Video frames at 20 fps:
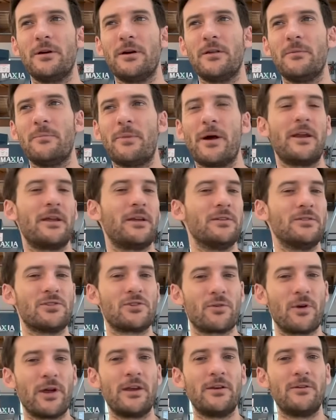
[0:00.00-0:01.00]
binding
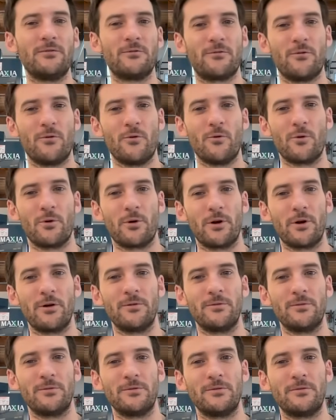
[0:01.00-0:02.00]
constraint
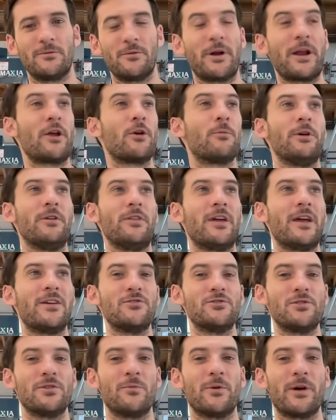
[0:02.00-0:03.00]
for an air breathing
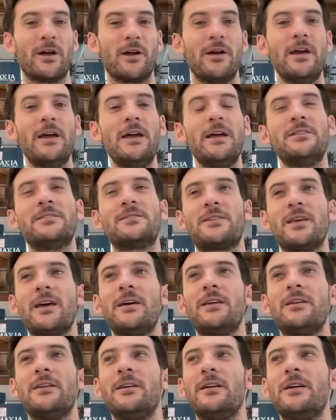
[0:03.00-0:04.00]
engine, where
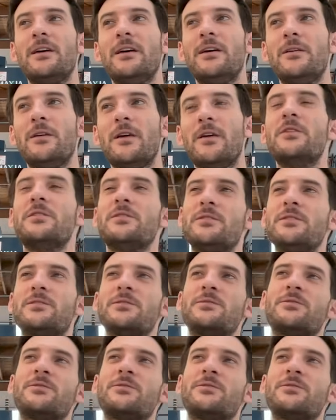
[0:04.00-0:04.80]
instead, and this is